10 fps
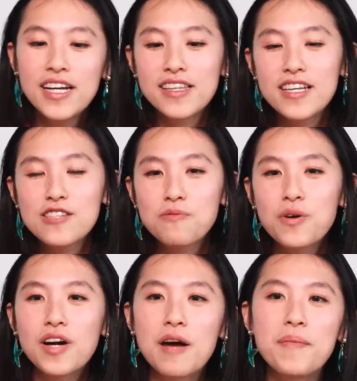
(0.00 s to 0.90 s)
This
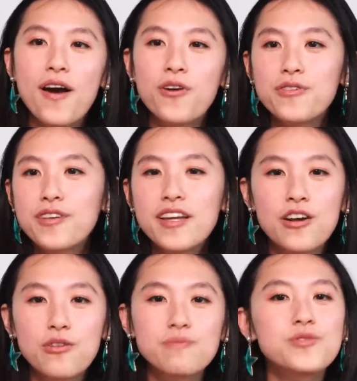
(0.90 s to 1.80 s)
will come out, you
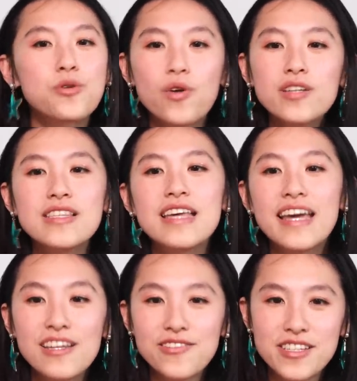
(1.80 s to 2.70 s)
know, towards the
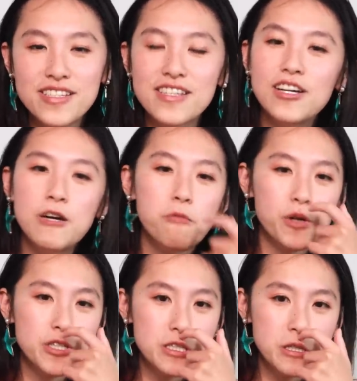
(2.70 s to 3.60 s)
end of this year.
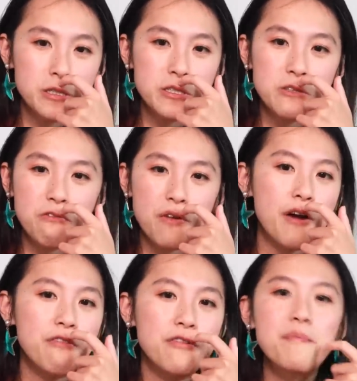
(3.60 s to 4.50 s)
We're still so
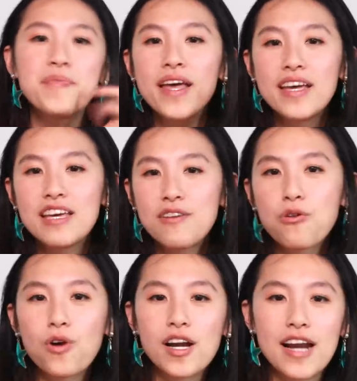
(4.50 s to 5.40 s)
far from even
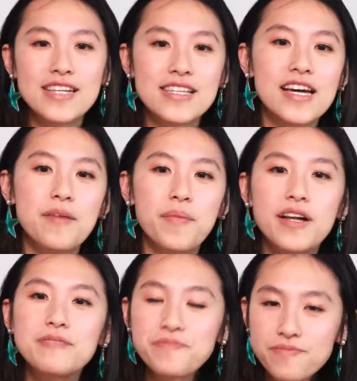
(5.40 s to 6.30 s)
organizing it,
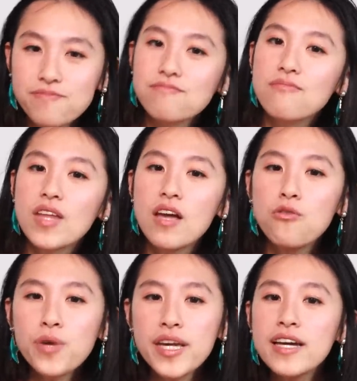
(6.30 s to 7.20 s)
but
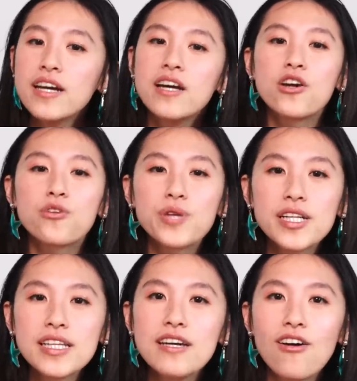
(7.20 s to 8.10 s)
we
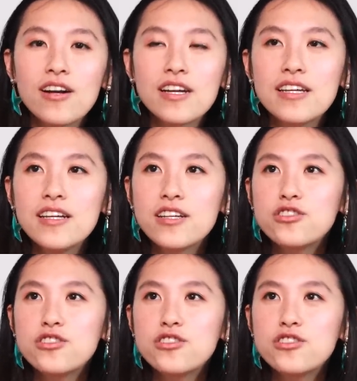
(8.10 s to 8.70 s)
really are here